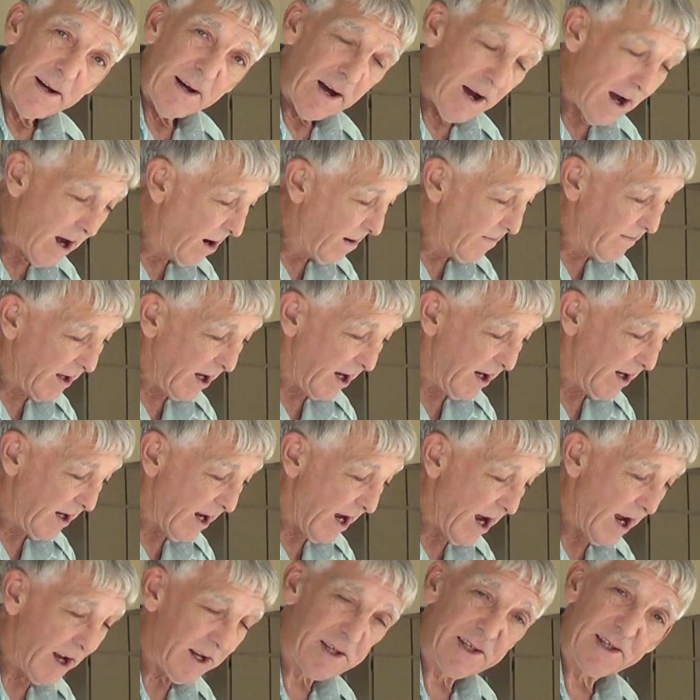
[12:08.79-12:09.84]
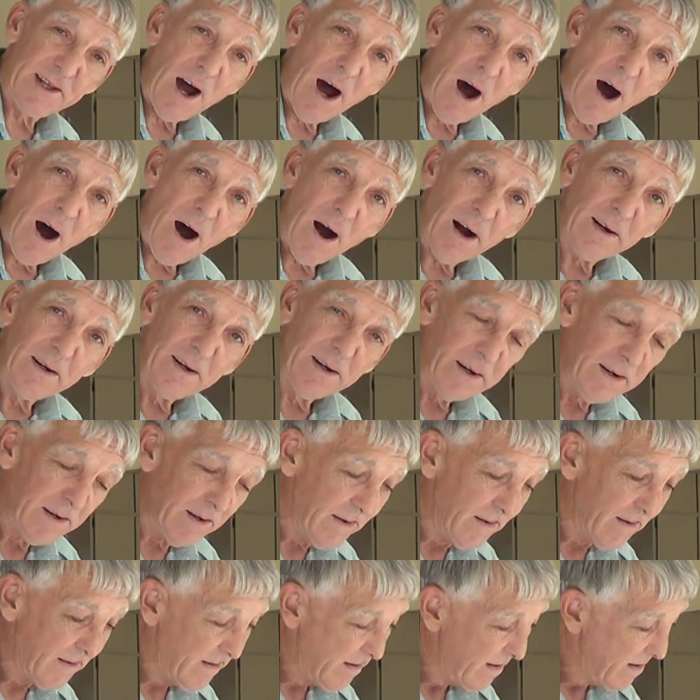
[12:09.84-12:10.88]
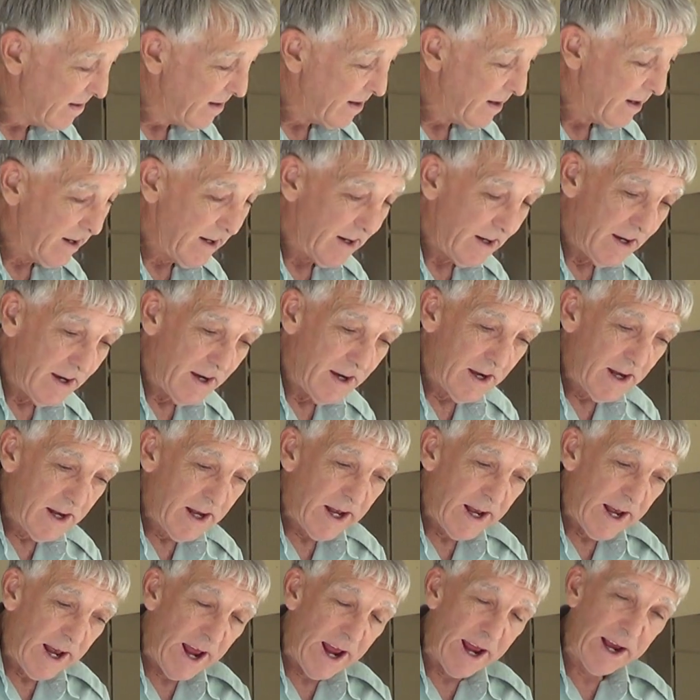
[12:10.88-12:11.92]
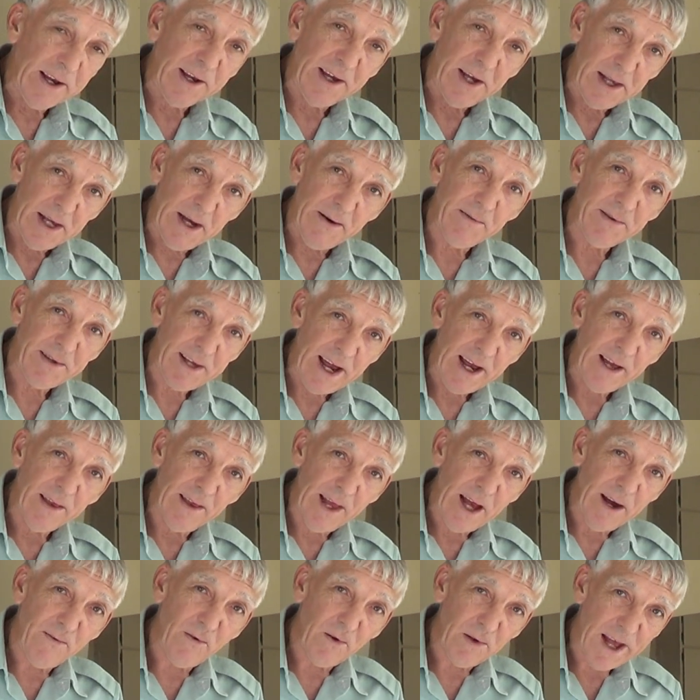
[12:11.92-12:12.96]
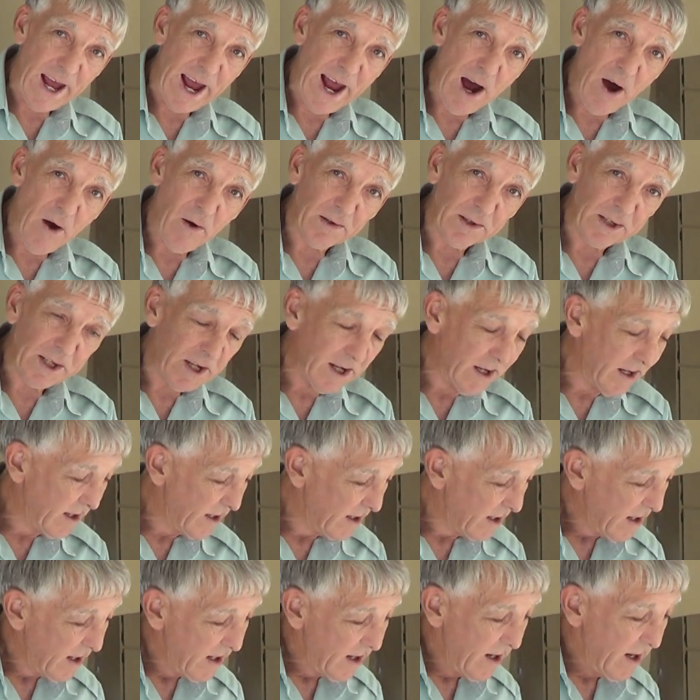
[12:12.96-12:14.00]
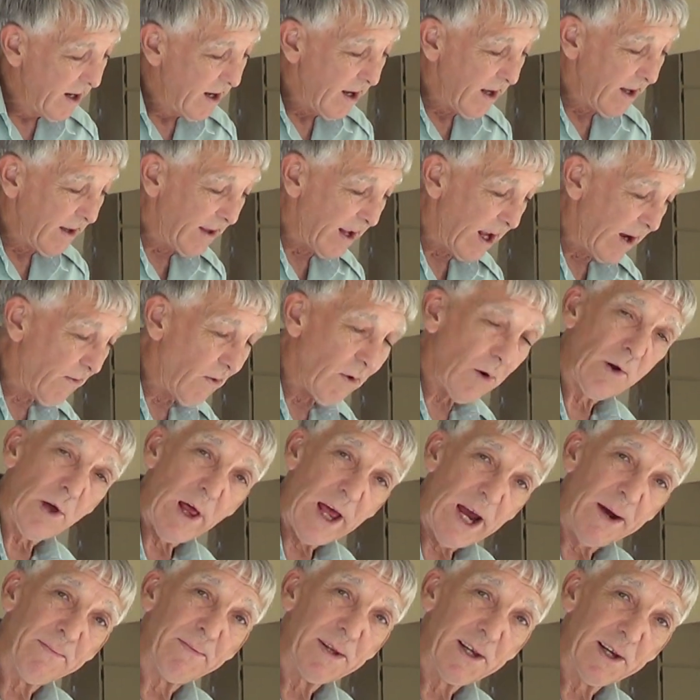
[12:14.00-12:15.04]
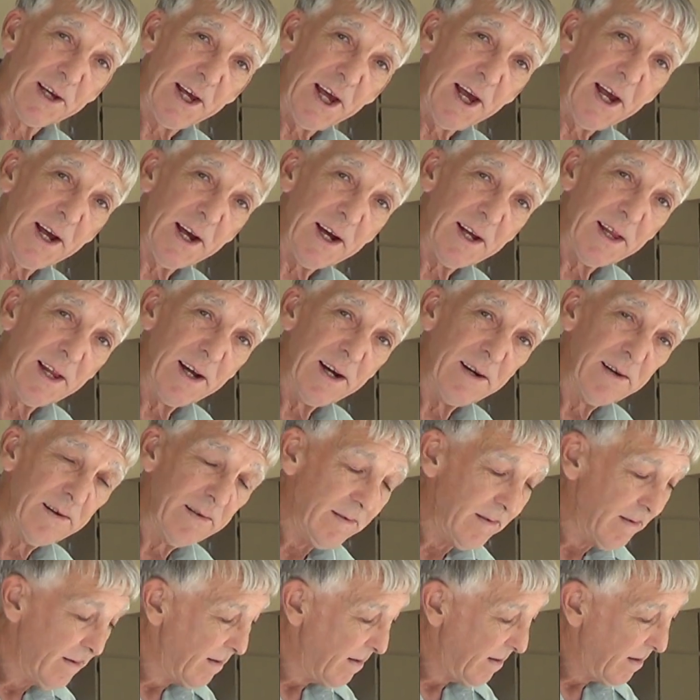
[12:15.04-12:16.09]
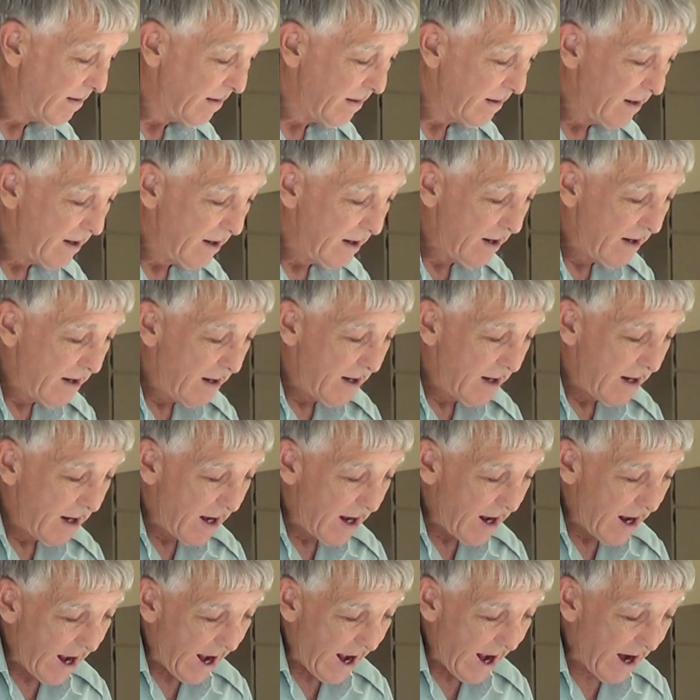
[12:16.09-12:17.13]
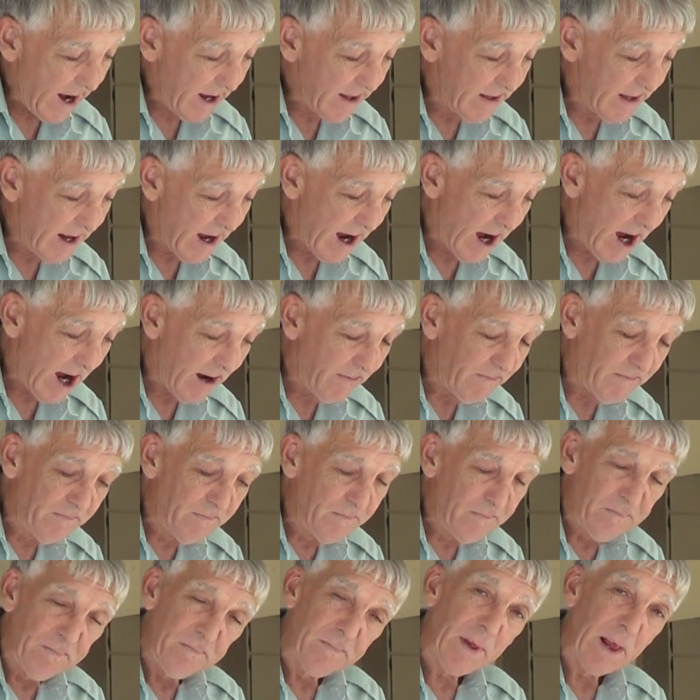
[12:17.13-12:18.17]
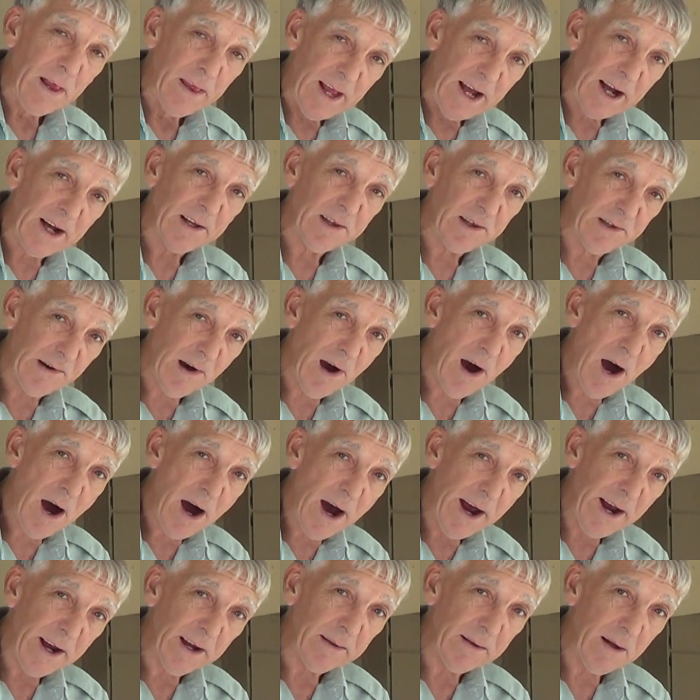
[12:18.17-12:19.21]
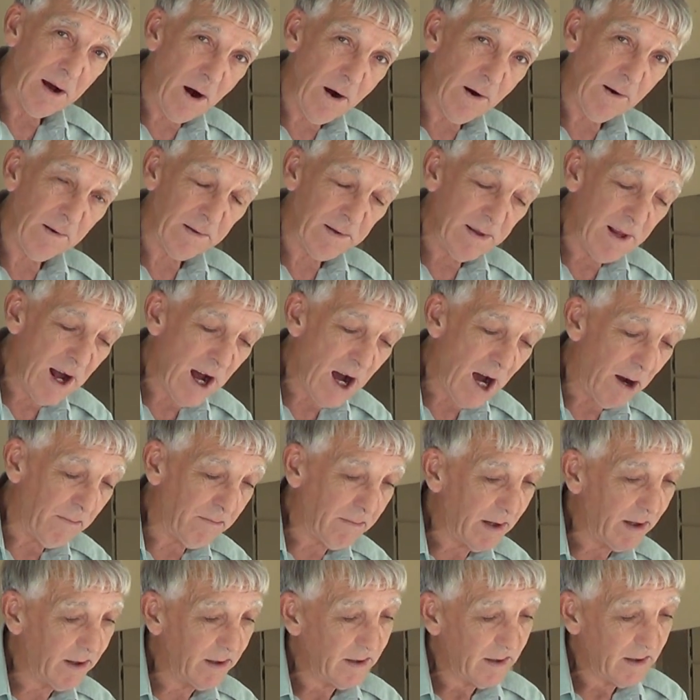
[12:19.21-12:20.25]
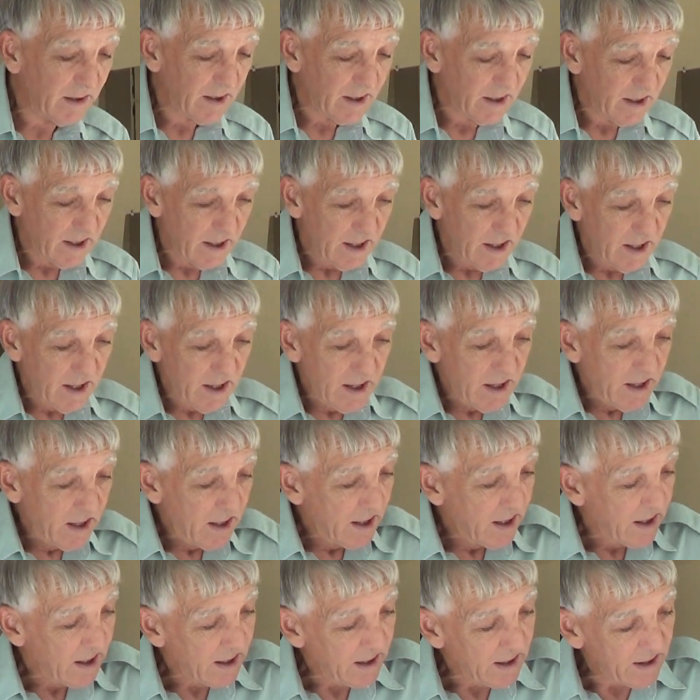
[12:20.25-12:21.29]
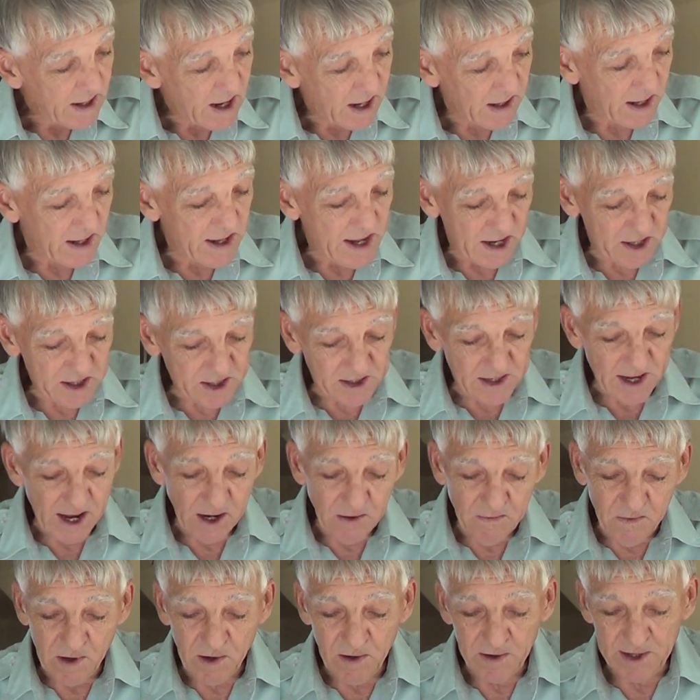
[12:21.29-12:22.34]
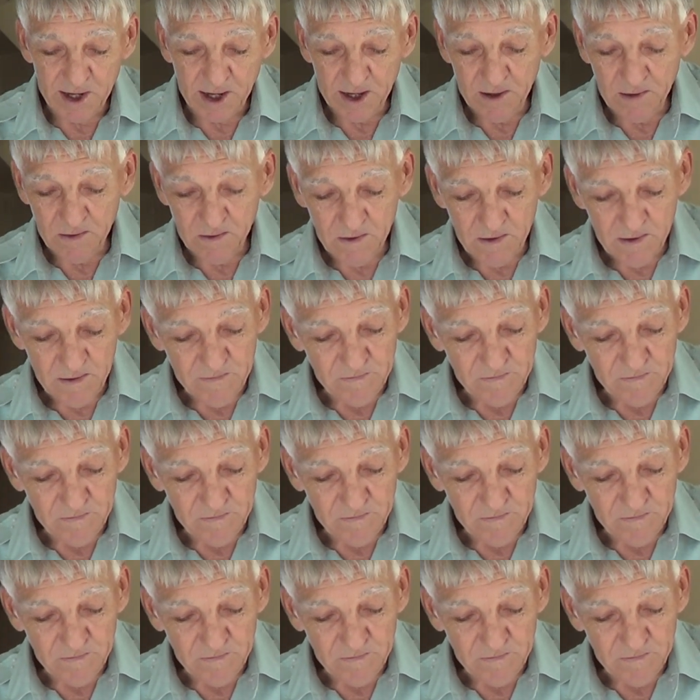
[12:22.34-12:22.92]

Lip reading: of the stock and get everything leveled out. Then we'll clamp it again and let it dry and harden up. Now the next thing we'll do,